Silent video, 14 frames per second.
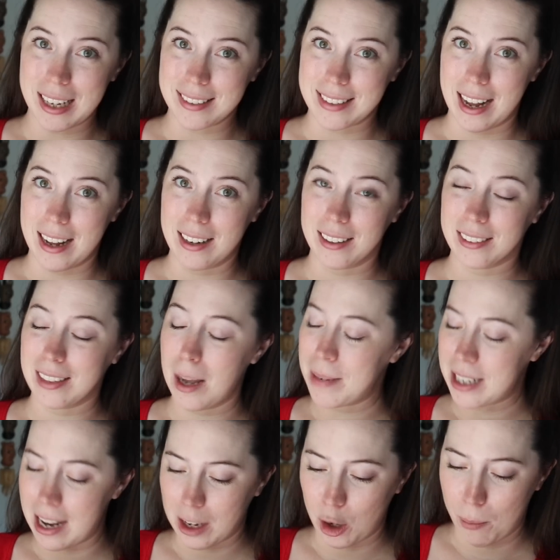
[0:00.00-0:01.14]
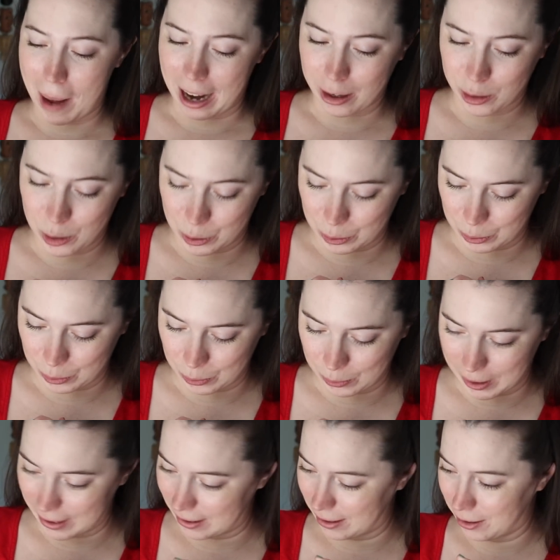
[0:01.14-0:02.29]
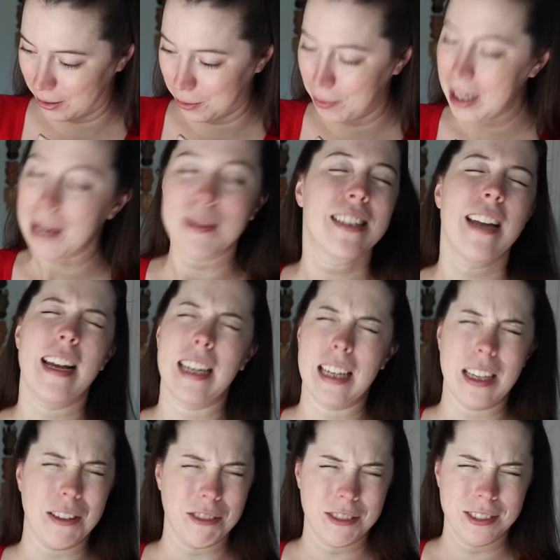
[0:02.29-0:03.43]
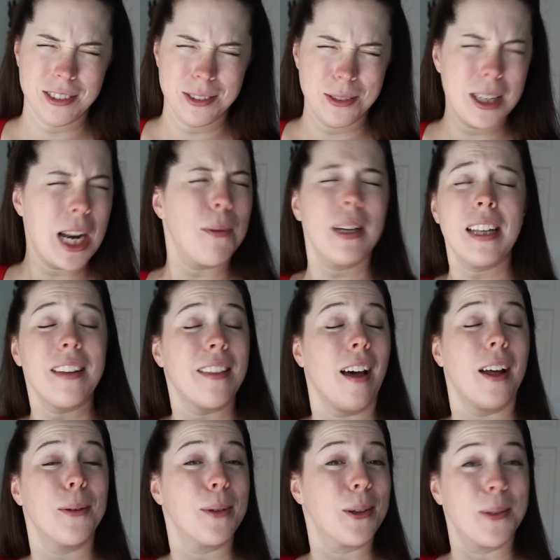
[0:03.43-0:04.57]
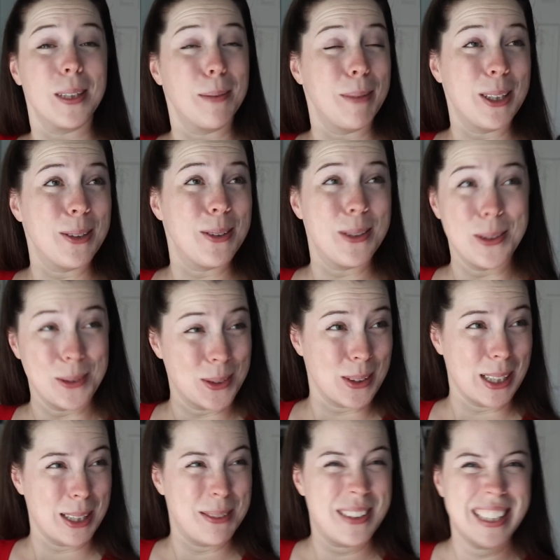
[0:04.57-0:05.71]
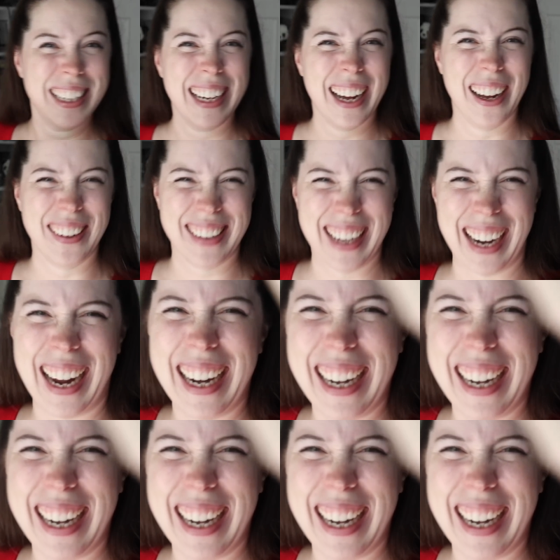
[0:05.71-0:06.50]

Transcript: that said, let me take you back to when I was naive, when I really thought it would only be 2 streams. Okay.